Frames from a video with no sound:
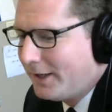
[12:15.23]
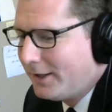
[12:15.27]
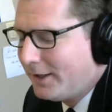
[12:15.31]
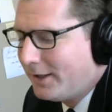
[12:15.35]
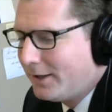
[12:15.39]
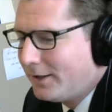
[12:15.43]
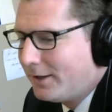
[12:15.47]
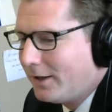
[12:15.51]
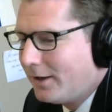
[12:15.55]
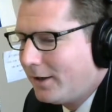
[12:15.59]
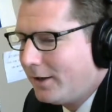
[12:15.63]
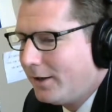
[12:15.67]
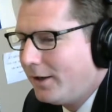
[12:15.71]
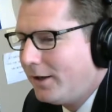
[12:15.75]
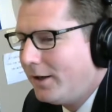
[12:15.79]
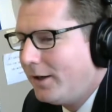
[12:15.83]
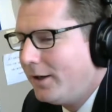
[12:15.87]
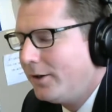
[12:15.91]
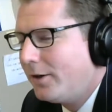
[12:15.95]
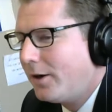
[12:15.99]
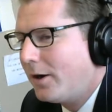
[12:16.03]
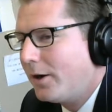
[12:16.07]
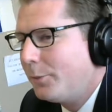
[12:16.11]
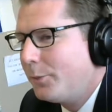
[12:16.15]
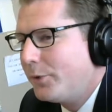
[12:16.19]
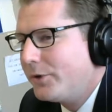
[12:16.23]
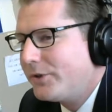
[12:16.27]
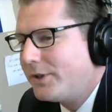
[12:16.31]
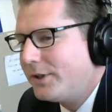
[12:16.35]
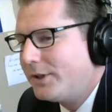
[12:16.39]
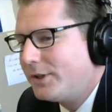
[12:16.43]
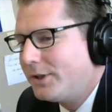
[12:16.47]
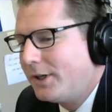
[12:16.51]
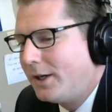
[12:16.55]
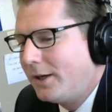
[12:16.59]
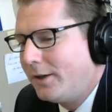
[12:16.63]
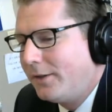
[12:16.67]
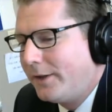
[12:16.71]
And uh, and our
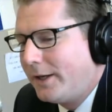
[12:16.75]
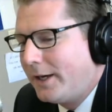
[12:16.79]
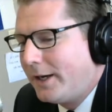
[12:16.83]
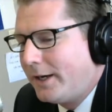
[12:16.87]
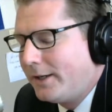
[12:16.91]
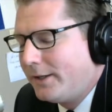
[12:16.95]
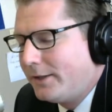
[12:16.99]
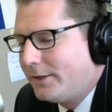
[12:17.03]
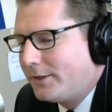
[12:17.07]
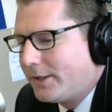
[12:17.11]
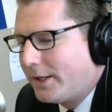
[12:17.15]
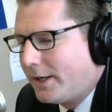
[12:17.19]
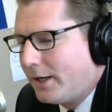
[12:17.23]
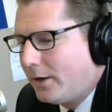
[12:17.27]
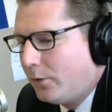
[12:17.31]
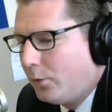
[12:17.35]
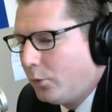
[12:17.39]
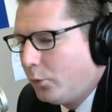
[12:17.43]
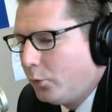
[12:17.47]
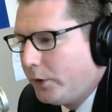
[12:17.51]
position on that is that